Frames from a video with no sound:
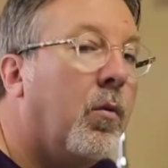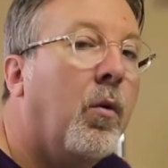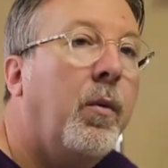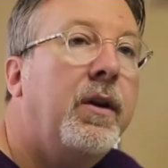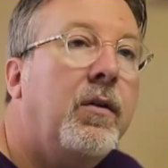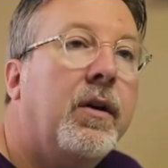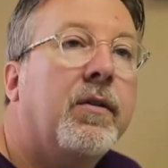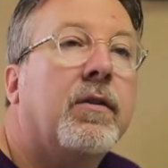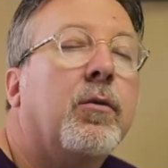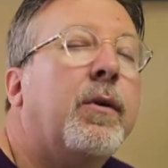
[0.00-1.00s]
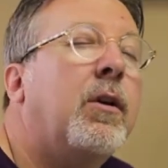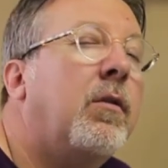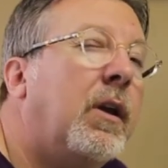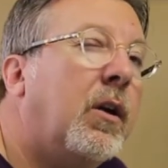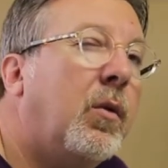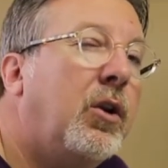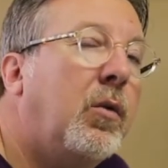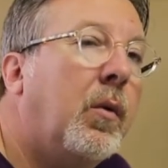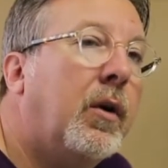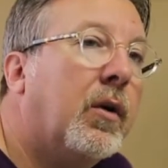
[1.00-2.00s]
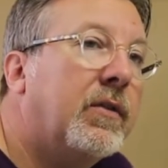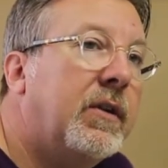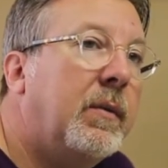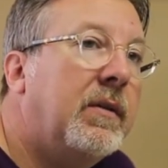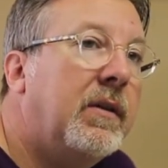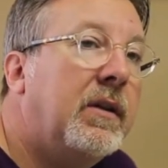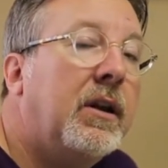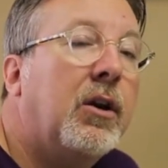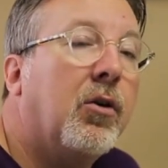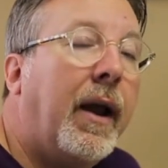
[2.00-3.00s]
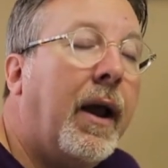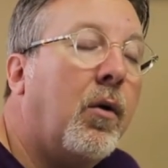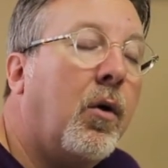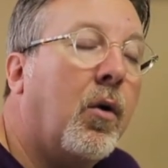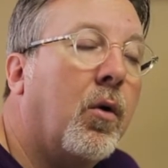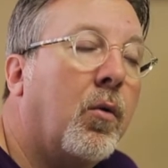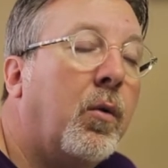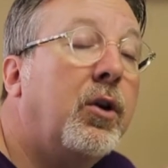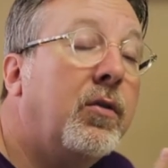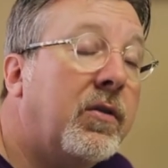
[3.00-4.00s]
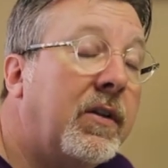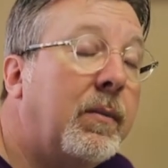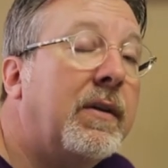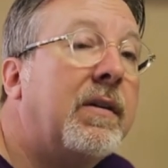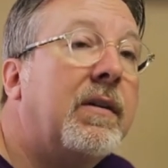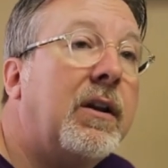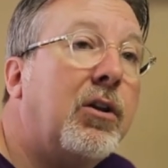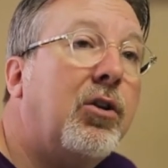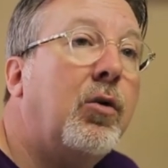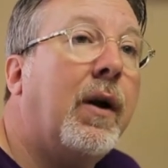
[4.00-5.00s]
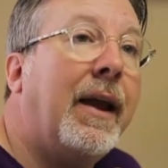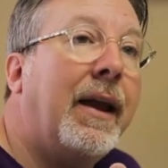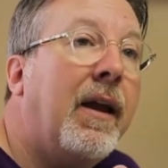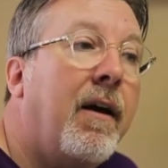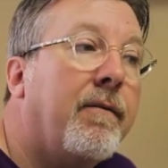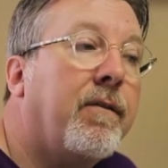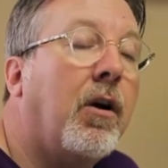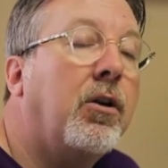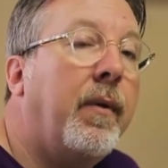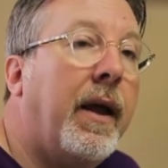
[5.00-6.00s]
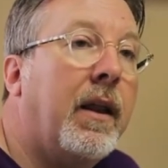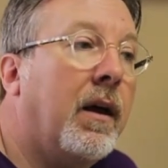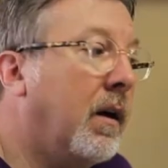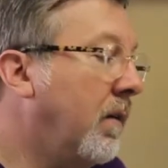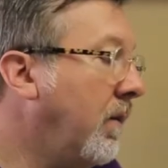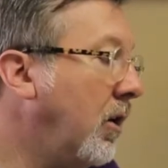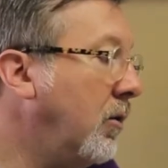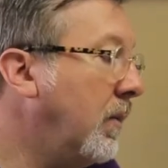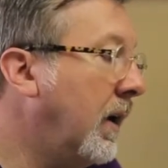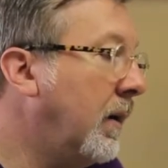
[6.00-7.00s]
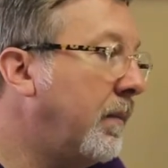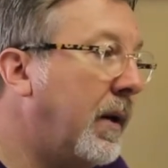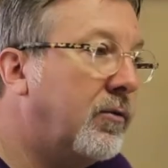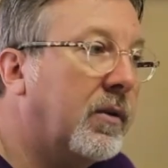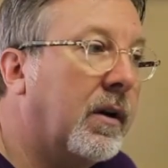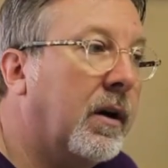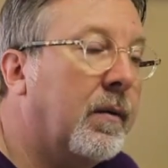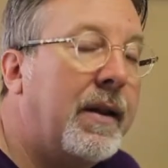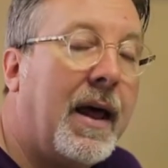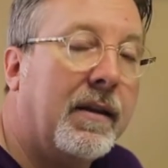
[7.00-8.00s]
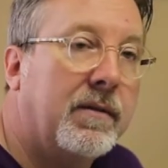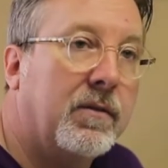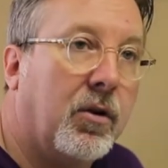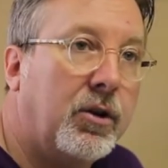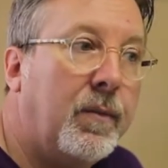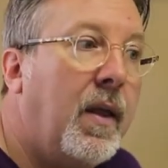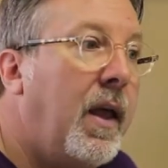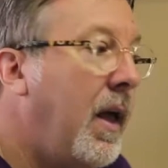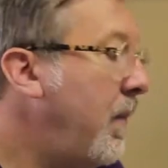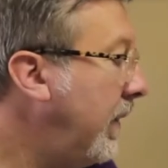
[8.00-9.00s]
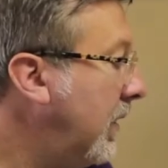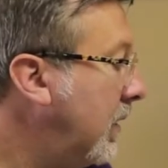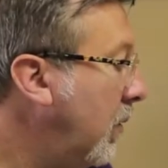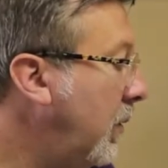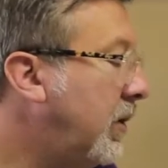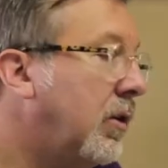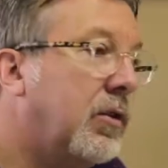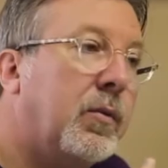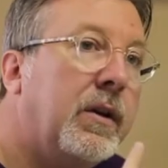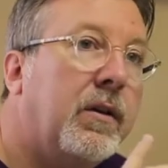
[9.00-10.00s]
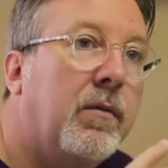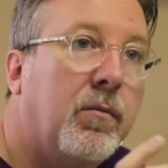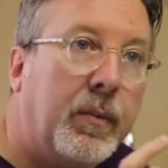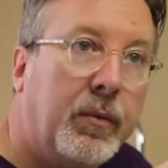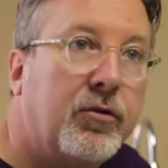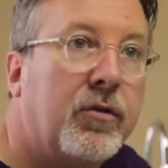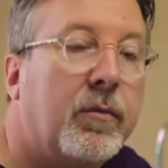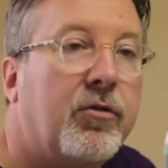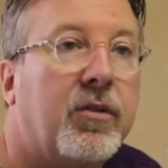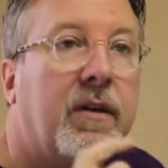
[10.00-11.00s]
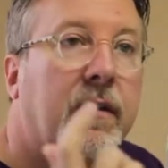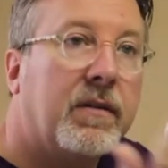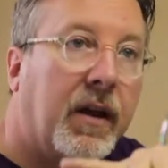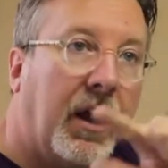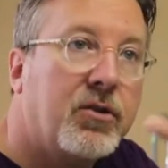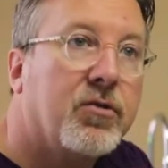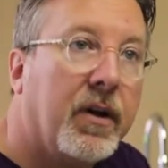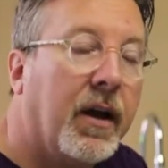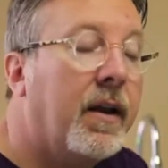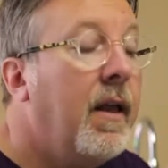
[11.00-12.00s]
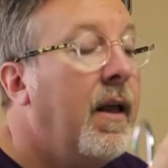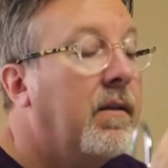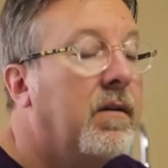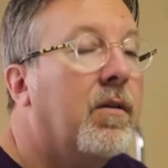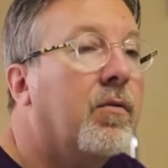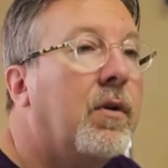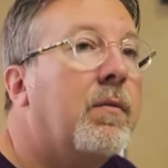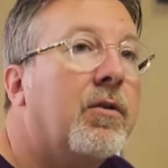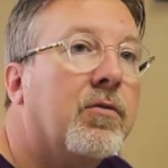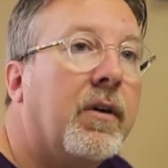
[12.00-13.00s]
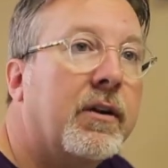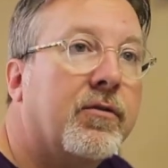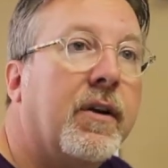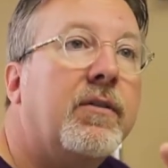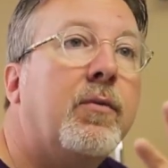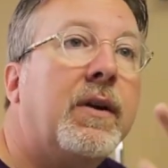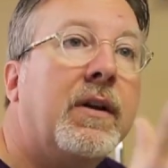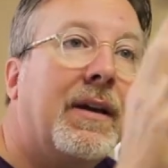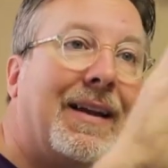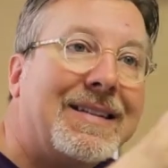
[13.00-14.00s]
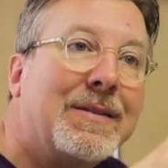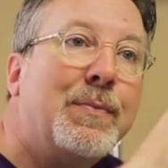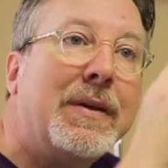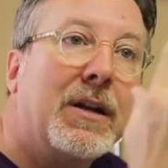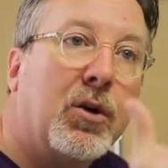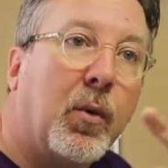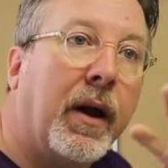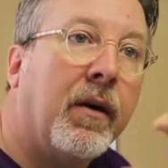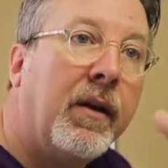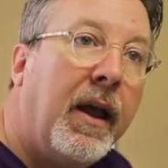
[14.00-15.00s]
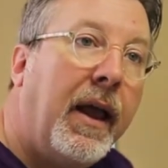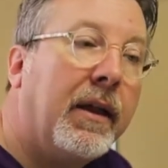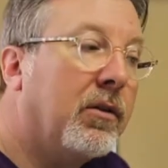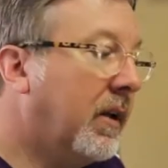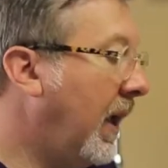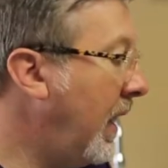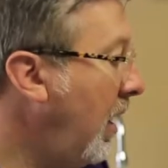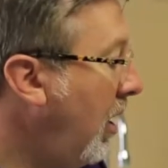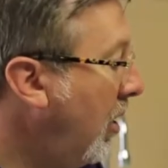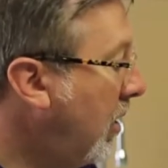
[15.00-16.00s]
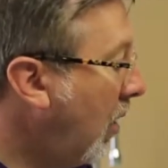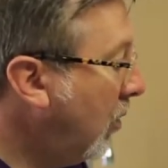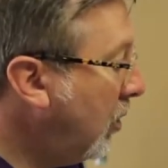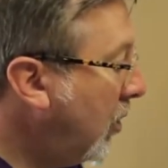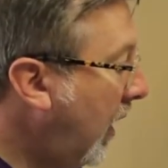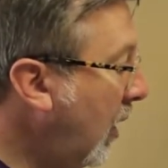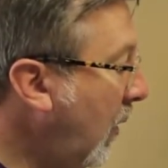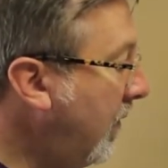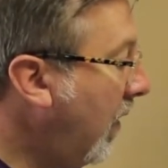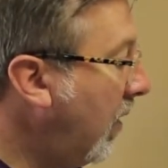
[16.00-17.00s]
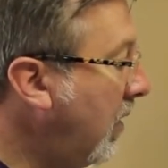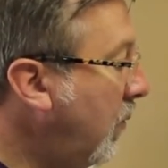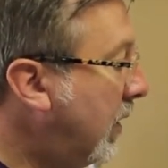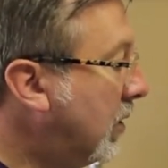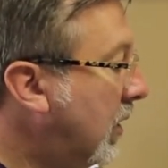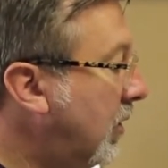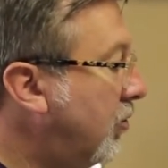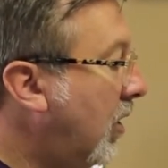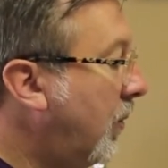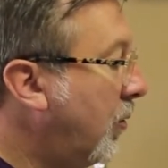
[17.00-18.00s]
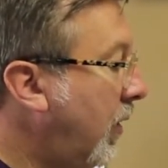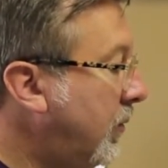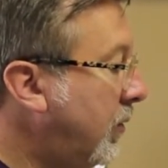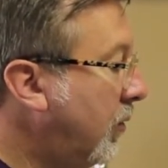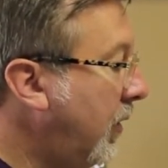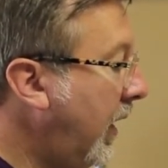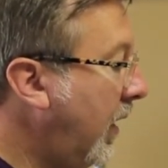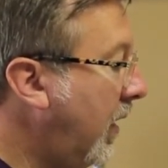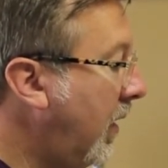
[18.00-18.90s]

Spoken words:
What we do here is a little bit unique. We do what we call CBCT, or we use the CBCT to do a volumetric analysis on you. And basically what we do is we put you in a machine that scans your head. It's in a three-dimensional x-ray, so we can kind of spin it around and look at not only your airway volume, we can look at your upper respiratory